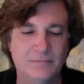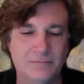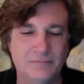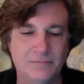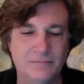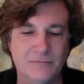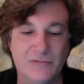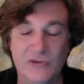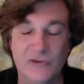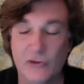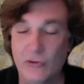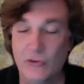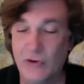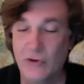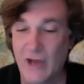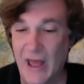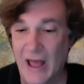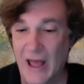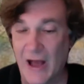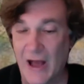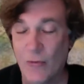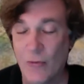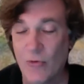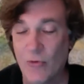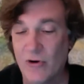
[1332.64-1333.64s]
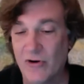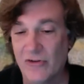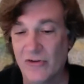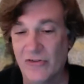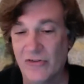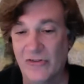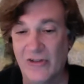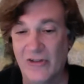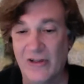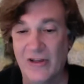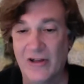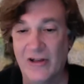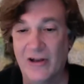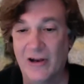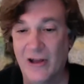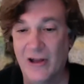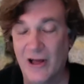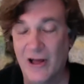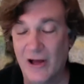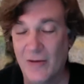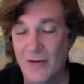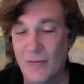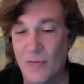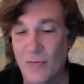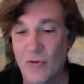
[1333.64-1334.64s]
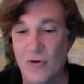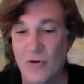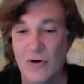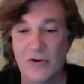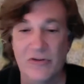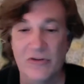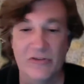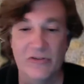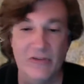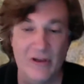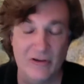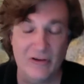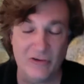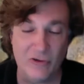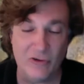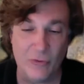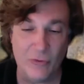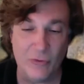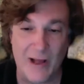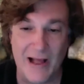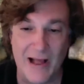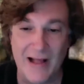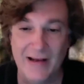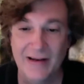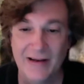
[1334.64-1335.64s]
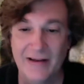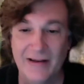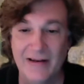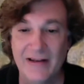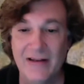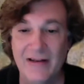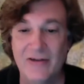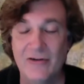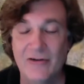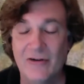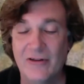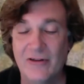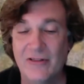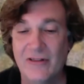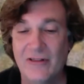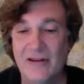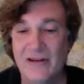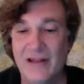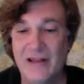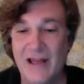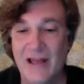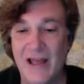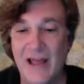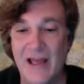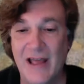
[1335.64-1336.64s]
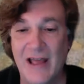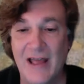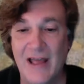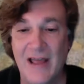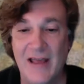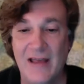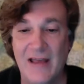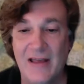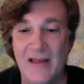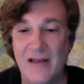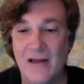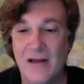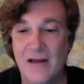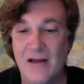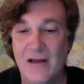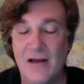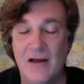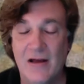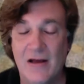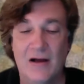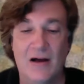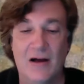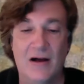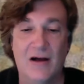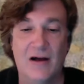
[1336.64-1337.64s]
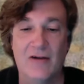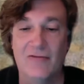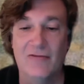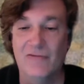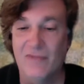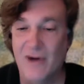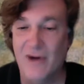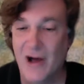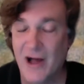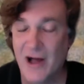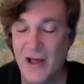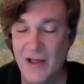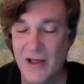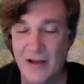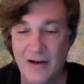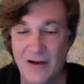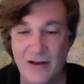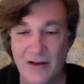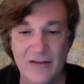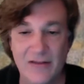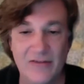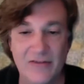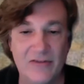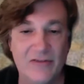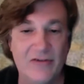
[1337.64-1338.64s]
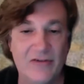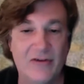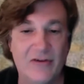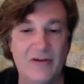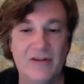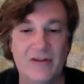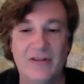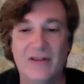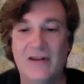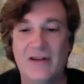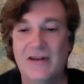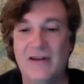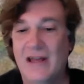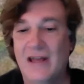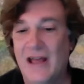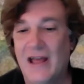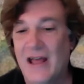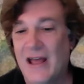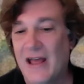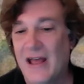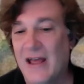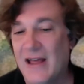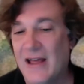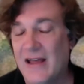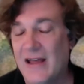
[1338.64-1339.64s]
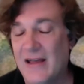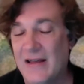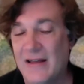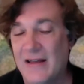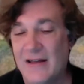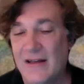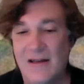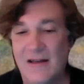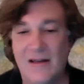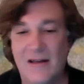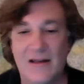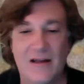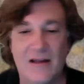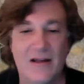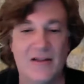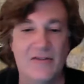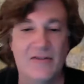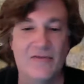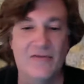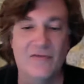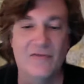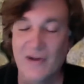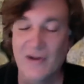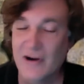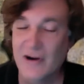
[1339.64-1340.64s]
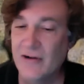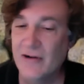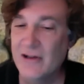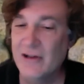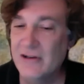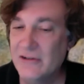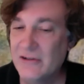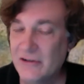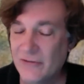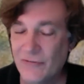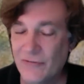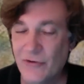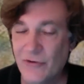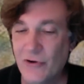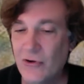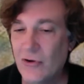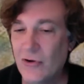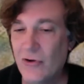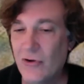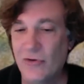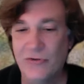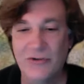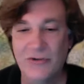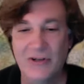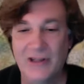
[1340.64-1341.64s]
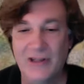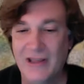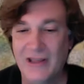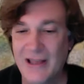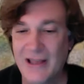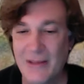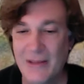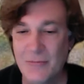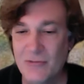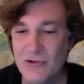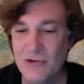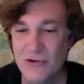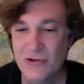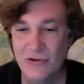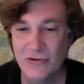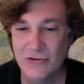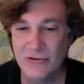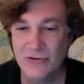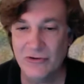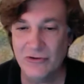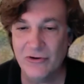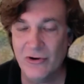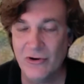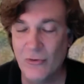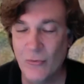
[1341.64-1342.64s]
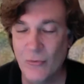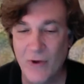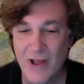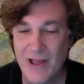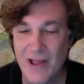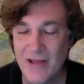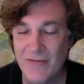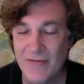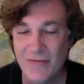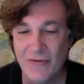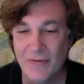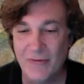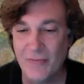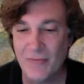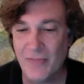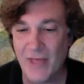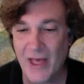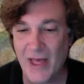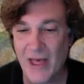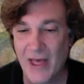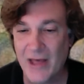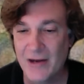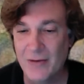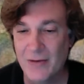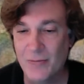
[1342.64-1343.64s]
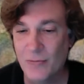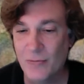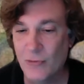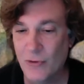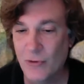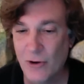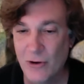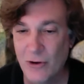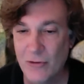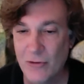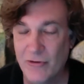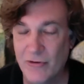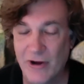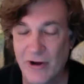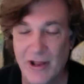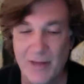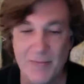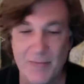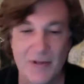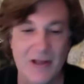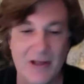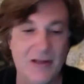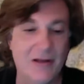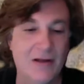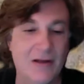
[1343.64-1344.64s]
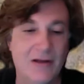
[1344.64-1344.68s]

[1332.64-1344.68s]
So now we're seeing a lot more sexuality during the day, violence during the day. It's very difficult to keep children away from that programming.